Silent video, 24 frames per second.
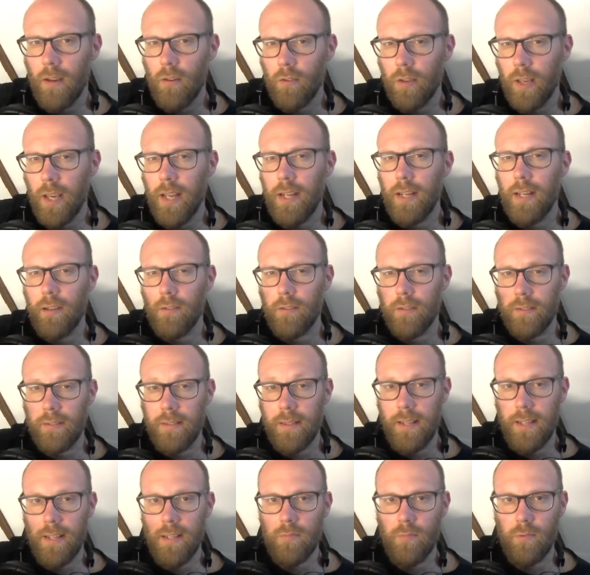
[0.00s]
Okay, now
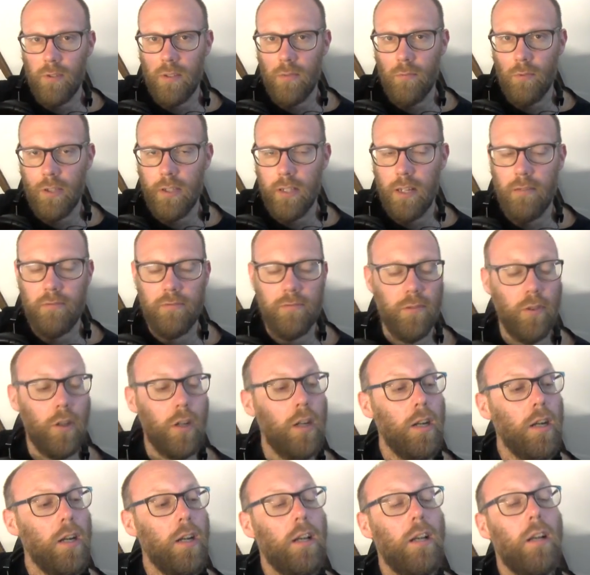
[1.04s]
here's what to watch out for.
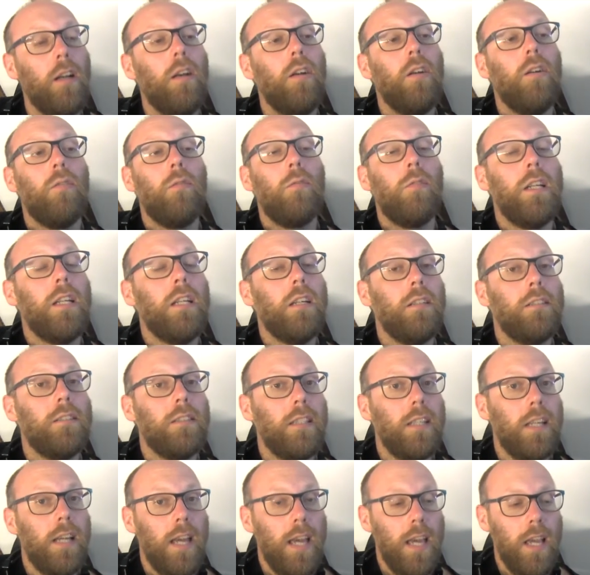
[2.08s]
When you go to
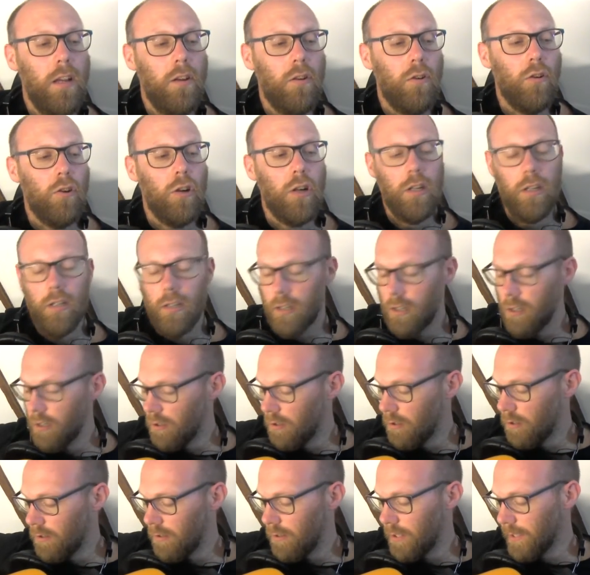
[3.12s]
your A chord,
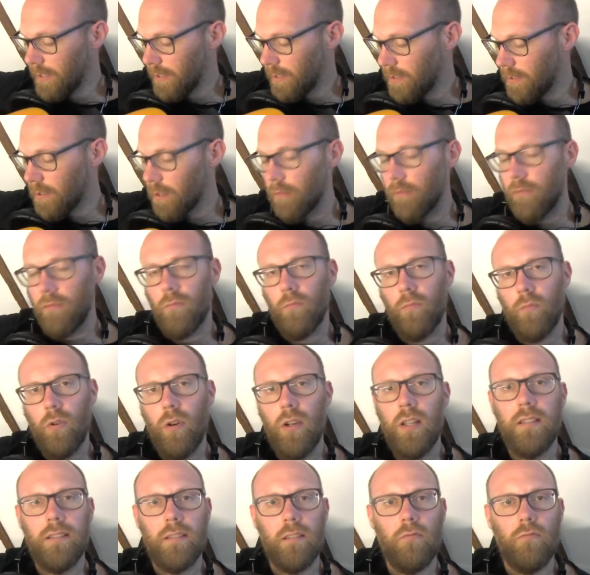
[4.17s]
think to yourself, what
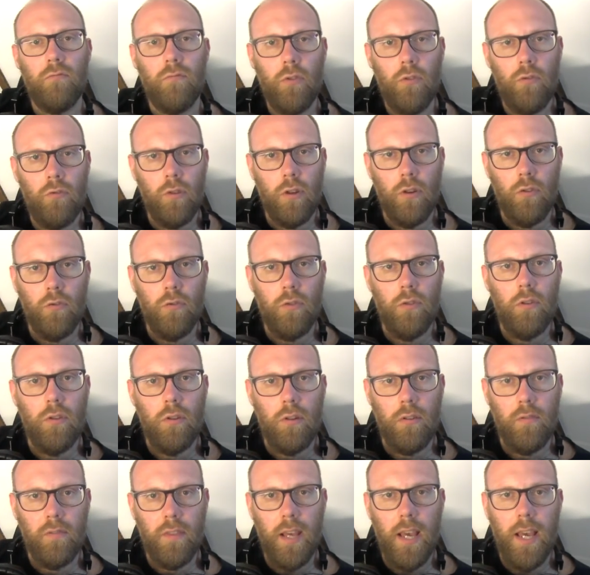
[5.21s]
is the root note
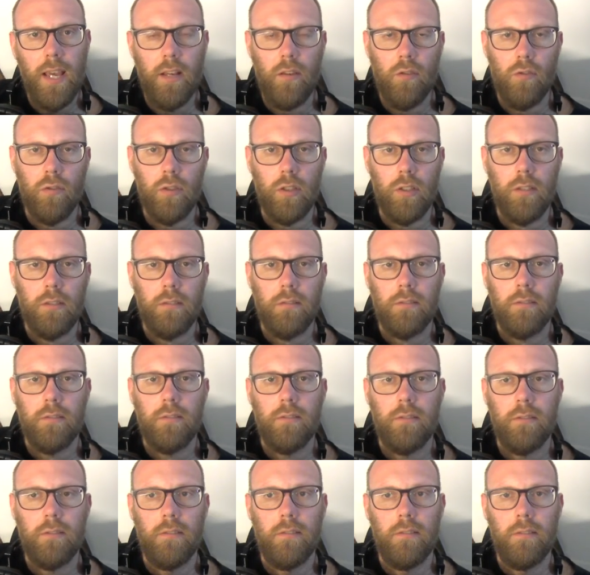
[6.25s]
of the A chord?
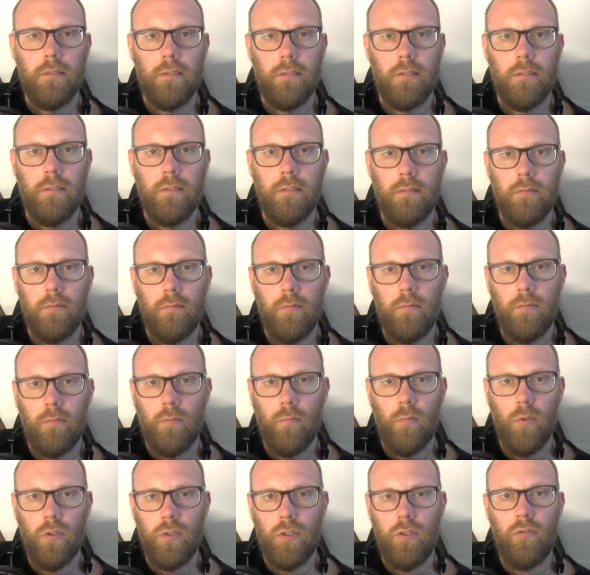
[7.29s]

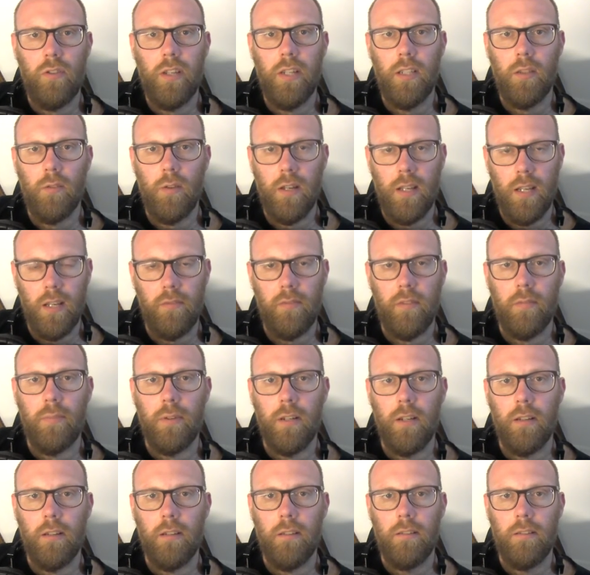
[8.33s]
What string do I have to
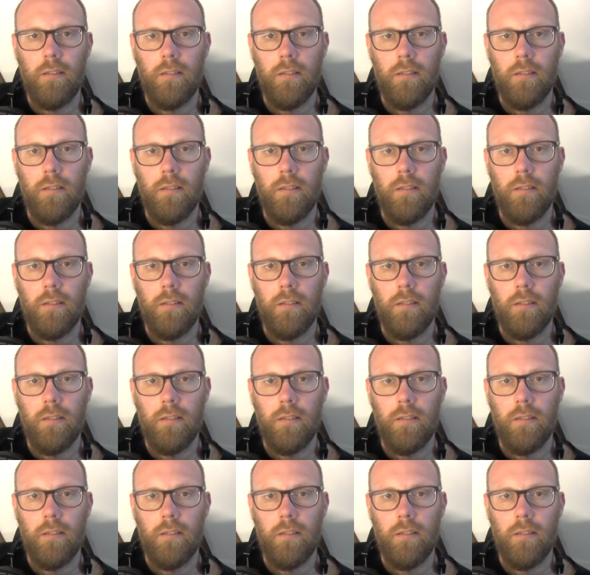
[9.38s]
pluck?